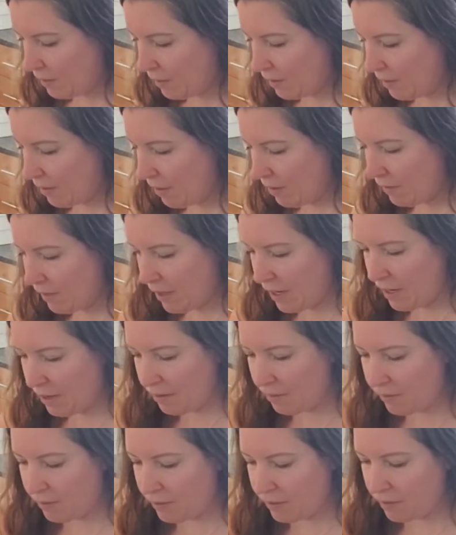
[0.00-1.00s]
So I have a
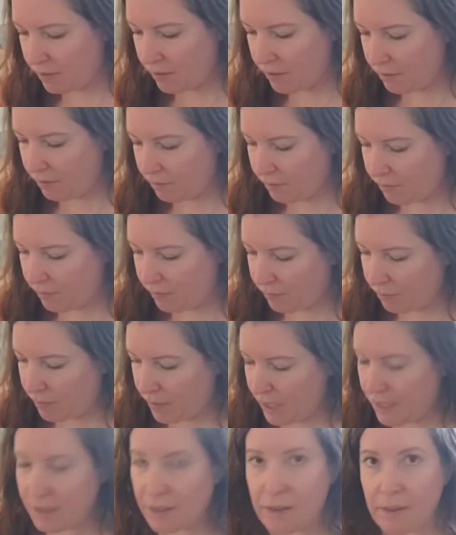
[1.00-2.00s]
handful of
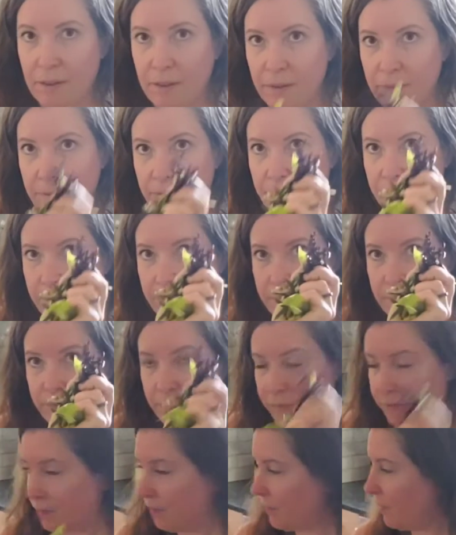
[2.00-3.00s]
basil
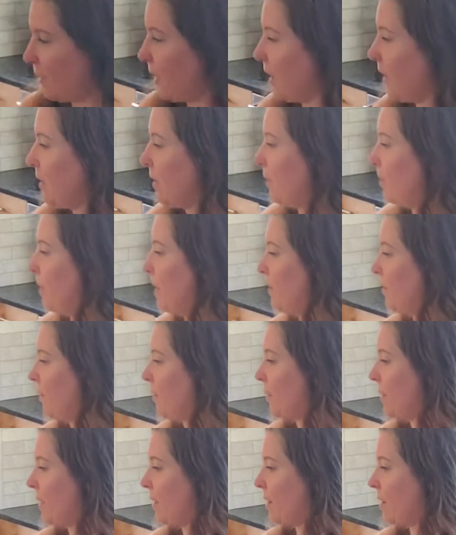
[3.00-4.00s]
that I just picked
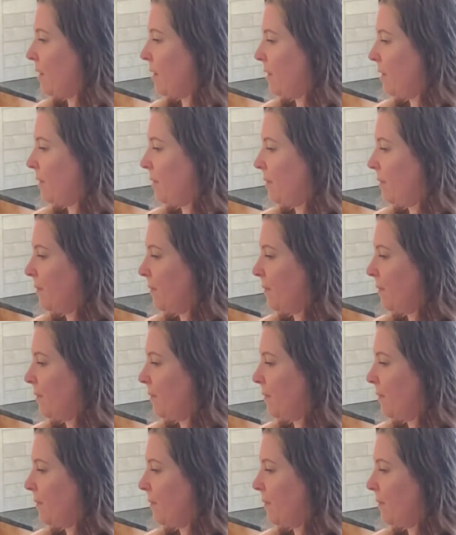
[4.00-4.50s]
from my garden.